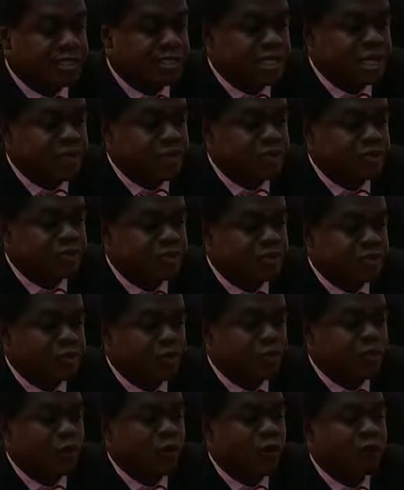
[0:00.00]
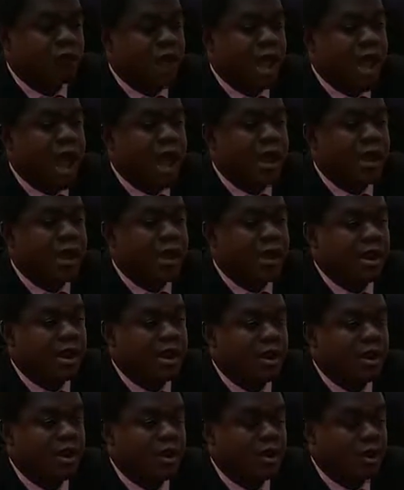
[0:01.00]
It came as a result of an
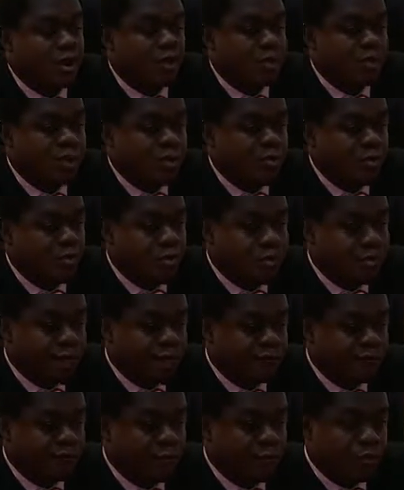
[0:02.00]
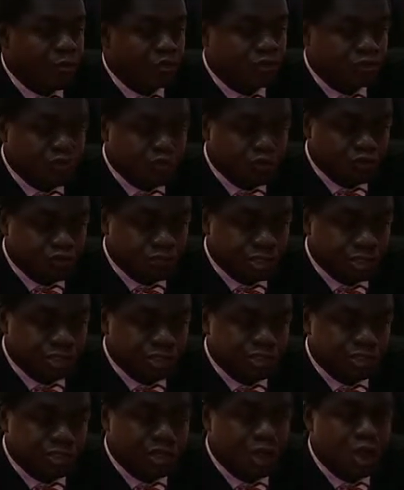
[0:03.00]
honorable member from Bon district,
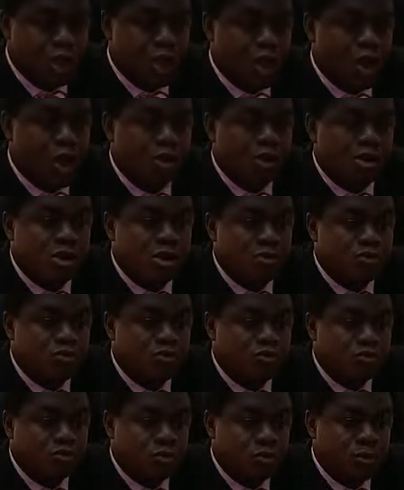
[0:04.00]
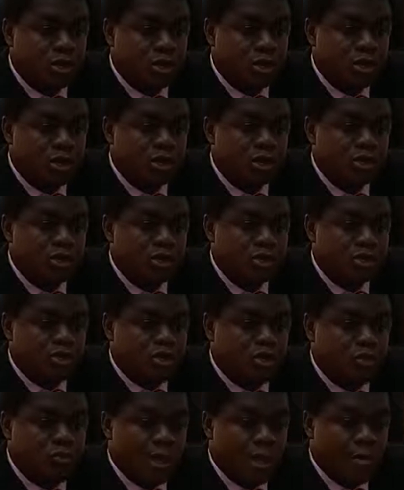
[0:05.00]
Honorable
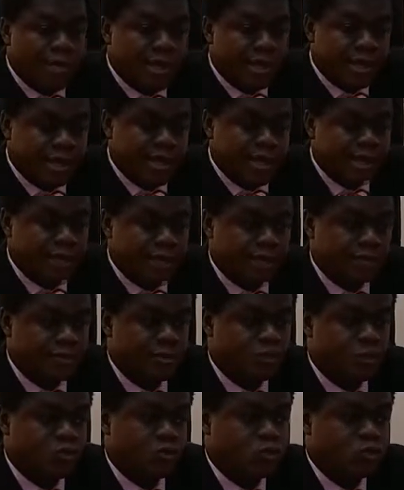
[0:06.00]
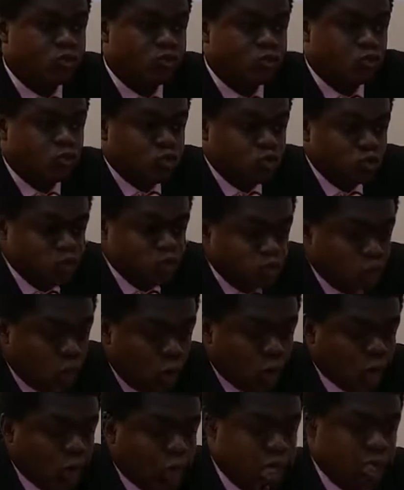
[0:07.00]
Komabe, who stood
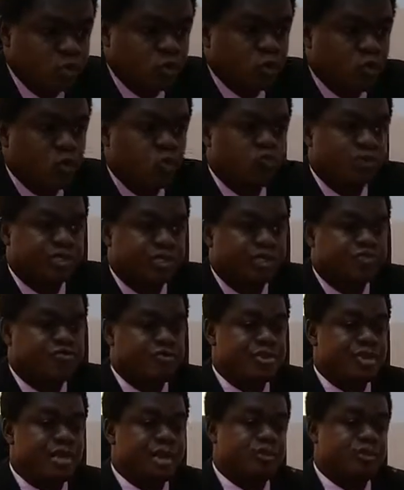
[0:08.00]
on SO23.